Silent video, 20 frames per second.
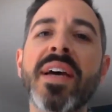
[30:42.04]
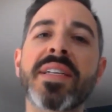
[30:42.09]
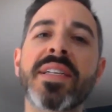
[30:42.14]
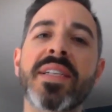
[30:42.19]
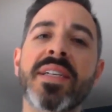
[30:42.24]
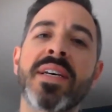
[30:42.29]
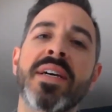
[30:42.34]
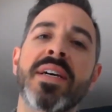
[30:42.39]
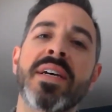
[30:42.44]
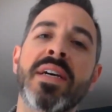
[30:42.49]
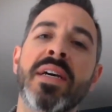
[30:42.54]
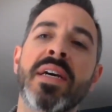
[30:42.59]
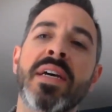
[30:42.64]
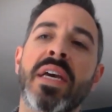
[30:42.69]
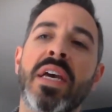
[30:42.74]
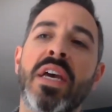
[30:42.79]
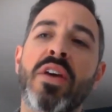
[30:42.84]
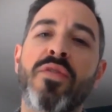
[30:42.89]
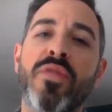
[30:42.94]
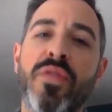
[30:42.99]
that
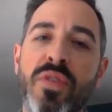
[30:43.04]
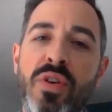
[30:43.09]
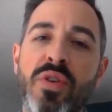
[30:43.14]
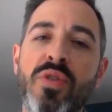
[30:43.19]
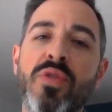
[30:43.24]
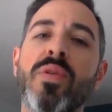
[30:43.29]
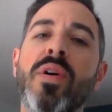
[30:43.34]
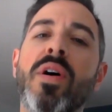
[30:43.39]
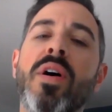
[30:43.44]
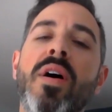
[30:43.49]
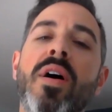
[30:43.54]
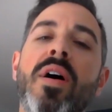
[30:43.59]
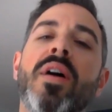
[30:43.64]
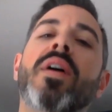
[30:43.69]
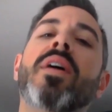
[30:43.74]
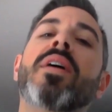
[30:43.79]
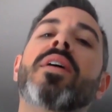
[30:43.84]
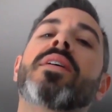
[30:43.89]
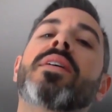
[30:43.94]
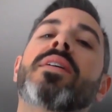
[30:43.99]
if you
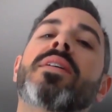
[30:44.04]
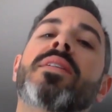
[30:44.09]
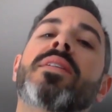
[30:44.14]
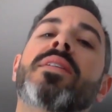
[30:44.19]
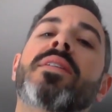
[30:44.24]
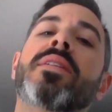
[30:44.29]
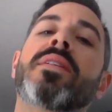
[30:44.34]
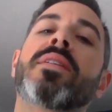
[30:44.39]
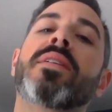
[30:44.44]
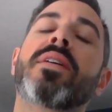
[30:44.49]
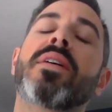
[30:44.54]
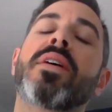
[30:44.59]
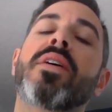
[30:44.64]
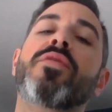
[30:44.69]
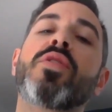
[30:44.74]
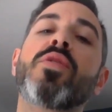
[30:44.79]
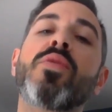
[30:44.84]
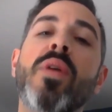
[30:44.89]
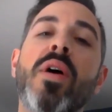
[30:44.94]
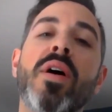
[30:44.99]
are
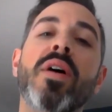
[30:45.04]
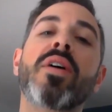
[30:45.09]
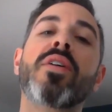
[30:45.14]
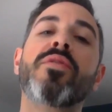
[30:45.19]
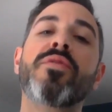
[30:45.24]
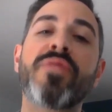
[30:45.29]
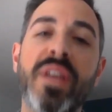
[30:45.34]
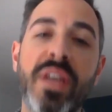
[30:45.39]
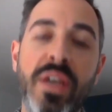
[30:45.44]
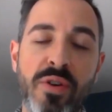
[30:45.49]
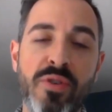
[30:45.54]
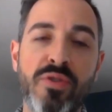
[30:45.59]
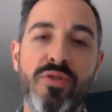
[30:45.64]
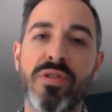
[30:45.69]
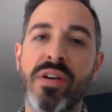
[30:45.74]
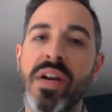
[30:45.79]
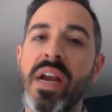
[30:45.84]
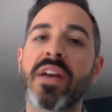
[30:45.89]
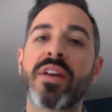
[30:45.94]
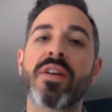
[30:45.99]
a video
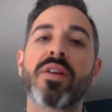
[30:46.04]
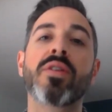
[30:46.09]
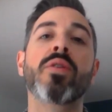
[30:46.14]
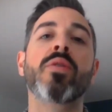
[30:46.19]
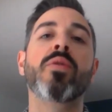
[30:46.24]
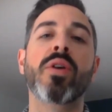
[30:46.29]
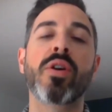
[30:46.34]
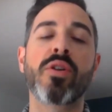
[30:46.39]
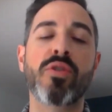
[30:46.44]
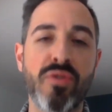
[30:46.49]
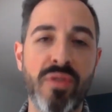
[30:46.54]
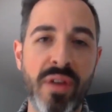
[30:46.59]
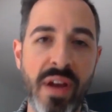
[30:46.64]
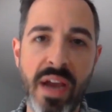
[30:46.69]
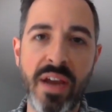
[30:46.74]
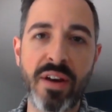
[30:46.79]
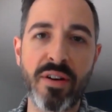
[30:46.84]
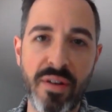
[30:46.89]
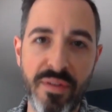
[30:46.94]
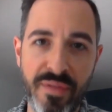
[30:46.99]
creator or a
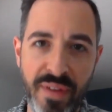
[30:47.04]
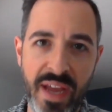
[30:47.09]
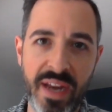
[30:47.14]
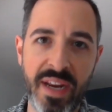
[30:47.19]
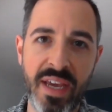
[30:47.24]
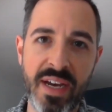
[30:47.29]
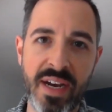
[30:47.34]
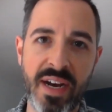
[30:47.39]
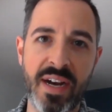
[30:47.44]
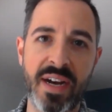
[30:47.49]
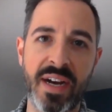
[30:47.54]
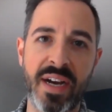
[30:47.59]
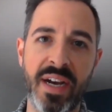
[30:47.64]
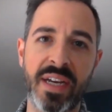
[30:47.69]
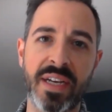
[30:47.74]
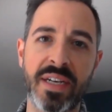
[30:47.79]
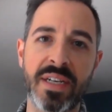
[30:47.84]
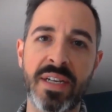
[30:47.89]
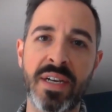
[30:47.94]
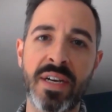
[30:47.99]
creator of any
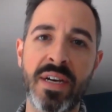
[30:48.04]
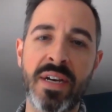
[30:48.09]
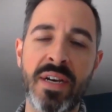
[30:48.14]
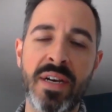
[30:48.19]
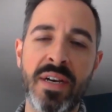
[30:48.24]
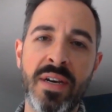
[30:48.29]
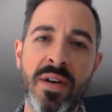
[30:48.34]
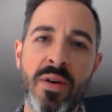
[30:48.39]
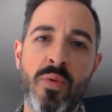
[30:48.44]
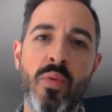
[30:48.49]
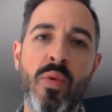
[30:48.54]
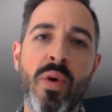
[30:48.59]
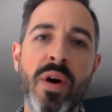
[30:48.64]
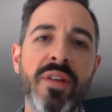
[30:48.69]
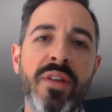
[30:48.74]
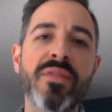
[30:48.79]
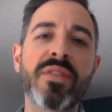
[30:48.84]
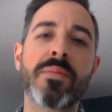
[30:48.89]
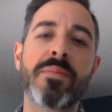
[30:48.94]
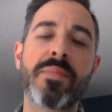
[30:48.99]
kind,
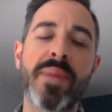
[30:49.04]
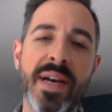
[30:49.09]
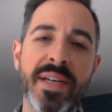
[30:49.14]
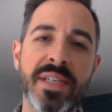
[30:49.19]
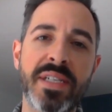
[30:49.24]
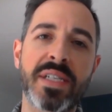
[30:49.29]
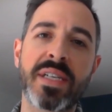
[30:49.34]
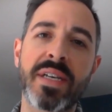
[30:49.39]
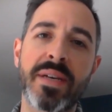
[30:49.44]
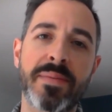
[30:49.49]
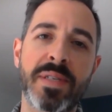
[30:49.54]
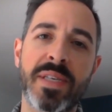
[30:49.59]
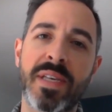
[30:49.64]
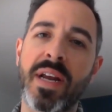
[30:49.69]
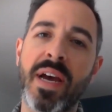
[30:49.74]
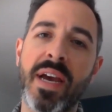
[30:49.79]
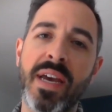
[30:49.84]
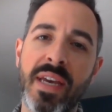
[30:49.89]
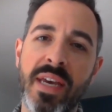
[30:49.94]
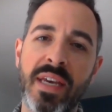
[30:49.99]
one of the best tips
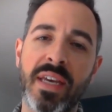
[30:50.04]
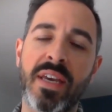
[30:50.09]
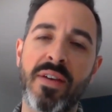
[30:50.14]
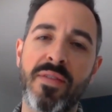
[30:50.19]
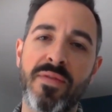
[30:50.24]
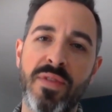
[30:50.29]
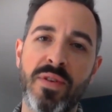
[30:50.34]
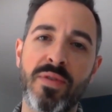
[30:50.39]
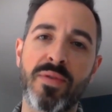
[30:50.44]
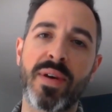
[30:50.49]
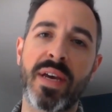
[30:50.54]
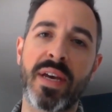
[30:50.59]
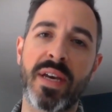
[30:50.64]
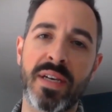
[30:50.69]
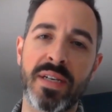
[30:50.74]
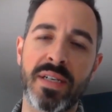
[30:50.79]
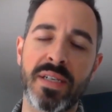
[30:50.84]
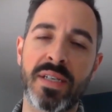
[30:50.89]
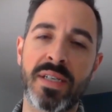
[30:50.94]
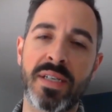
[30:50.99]
that I can give you
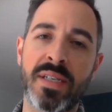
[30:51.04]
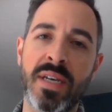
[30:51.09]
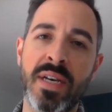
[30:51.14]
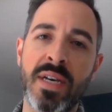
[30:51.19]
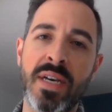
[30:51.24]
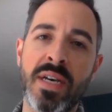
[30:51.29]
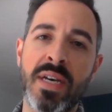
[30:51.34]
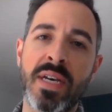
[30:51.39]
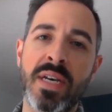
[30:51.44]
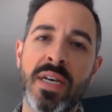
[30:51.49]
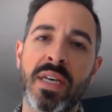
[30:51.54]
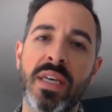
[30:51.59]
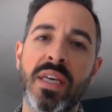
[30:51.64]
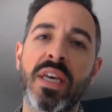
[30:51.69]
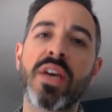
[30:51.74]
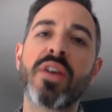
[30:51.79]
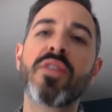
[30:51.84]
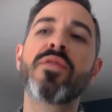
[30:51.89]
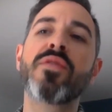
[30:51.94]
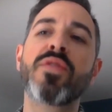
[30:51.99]
is
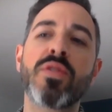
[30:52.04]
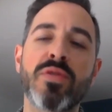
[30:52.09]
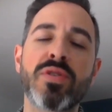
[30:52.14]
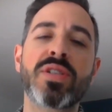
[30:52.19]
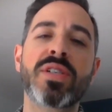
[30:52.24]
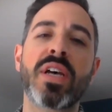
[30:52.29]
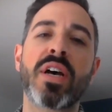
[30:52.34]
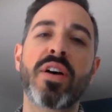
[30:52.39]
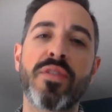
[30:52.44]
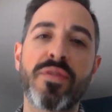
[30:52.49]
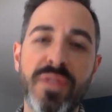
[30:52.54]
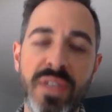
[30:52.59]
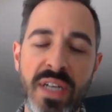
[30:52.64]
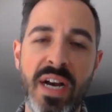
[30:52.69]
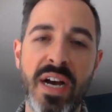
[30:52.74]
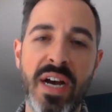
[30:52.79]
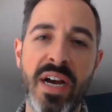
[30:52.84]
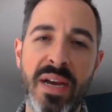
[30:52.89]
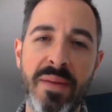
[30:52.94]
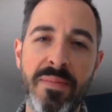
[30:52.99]
give yourself
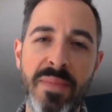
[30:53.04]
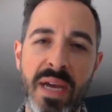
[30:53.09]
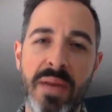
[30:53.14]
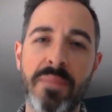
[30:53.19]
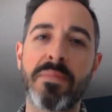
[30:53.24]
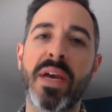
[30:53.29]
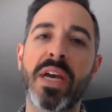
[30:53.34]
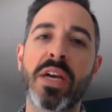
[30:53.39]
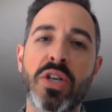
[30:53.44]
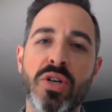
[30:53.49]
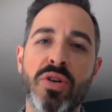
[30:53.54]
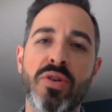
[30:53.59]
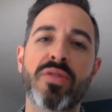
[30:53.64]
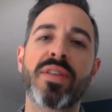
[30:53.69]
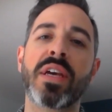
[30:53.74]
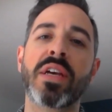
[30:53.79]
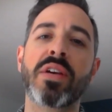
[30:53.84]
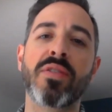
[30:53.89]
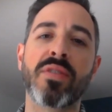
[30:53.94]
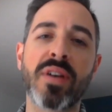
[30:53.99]
time and make
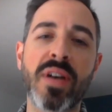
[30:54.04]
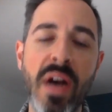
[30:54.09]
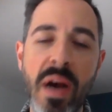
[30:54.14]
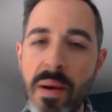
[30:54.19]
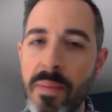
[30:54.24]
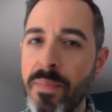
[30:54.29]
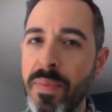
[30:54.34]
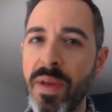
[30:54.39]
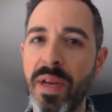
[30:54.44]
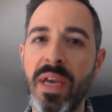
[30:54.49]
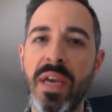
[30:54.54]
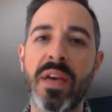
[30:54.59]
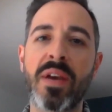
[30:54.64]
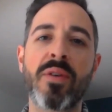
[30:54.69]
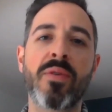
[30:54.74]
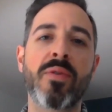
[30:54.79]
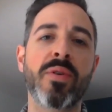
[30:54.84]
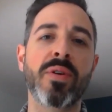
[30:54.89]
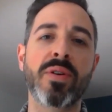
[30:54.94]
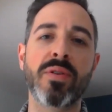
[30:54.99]
sure that your
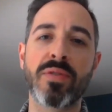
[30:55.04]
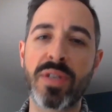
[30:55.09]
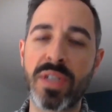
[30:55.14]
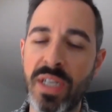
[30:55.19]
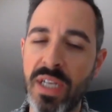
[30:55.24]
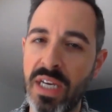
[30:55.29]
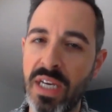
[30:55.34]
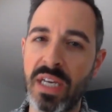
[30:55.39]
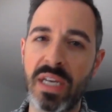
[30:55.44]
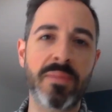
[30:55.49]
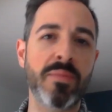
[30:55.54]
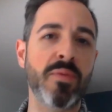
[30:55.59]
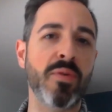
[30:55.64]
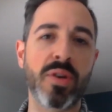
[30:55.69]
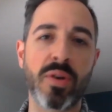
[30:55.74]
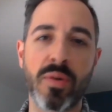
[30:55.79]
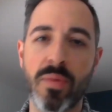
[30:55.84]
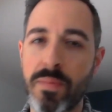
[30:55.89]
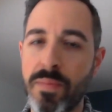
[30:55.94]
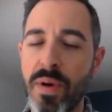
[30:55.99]
company or your team
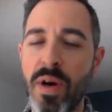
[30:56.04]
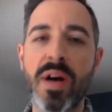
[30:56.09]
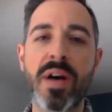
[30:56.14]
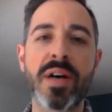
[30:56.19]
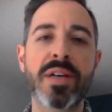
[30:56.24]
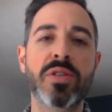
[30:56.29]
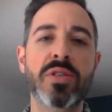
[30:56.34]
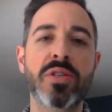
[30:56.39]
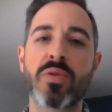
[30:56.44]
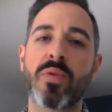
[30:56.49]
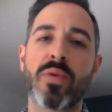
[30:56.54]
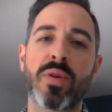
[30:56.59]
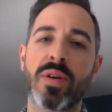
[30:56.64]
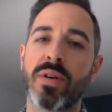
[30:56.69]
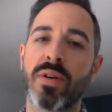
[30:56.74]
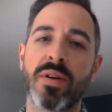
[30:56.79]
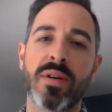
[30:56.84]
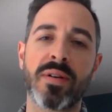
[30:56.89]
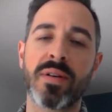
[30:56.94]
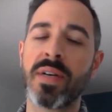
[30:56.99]
or your boss or
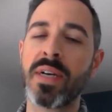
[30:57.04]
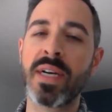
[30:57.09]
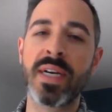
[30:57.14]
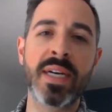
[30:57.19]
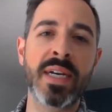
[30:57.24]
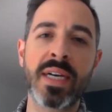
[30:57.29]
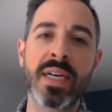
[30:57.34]
your